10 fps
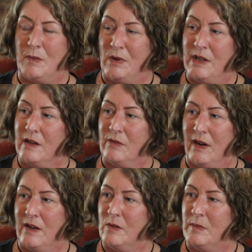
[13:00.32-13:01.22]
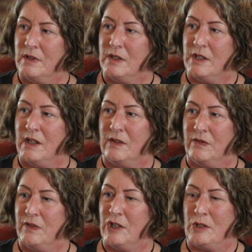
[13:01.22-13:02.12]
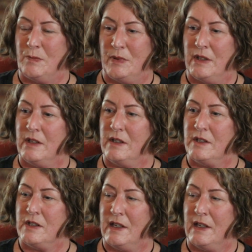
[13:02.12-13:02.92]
marine environment, you know, fish, birds,